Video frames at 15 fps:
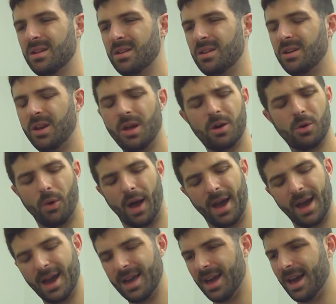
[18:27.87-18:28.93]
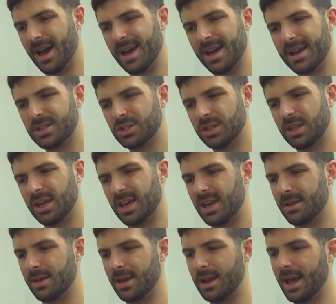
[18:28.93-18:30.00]
No, I actually,
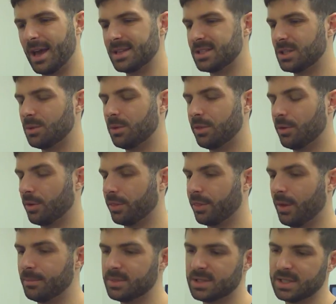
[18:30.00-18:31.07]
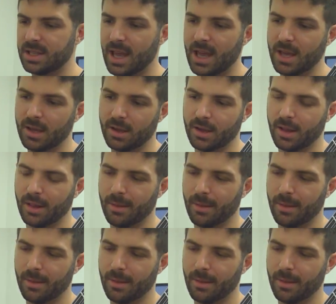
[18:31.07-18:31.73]
it has to do with your thumb staying,